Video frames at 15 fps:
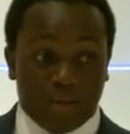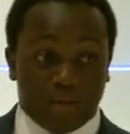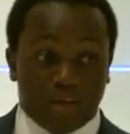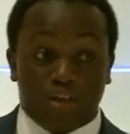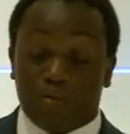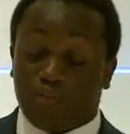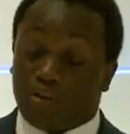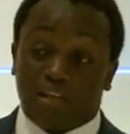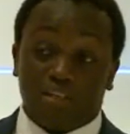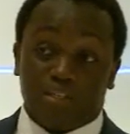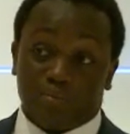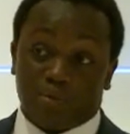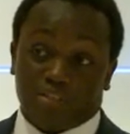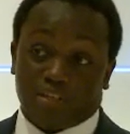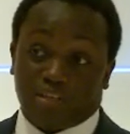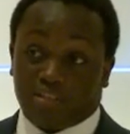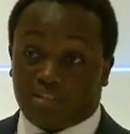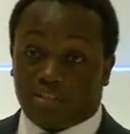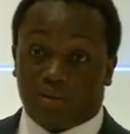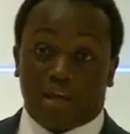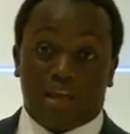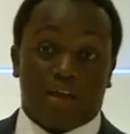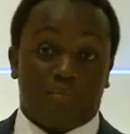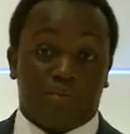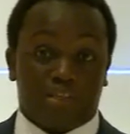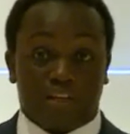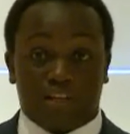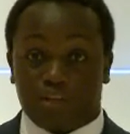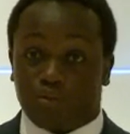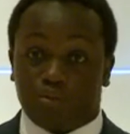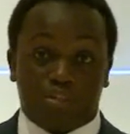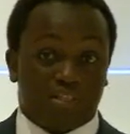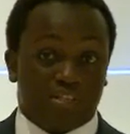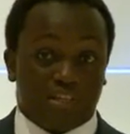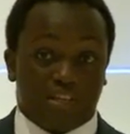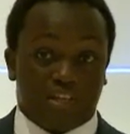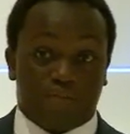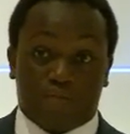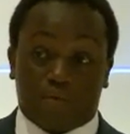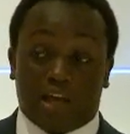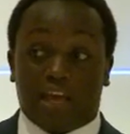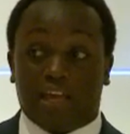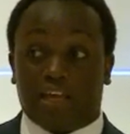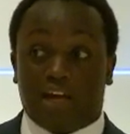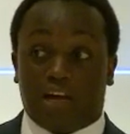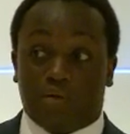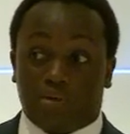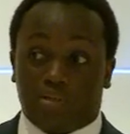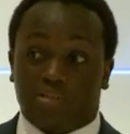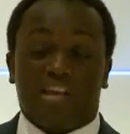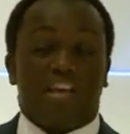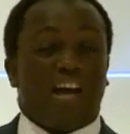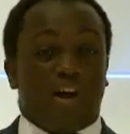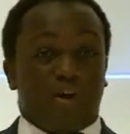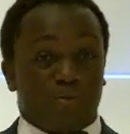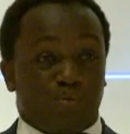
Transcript: You're over 90% is not. And I'm telling you, just sit there for like 8 hours. I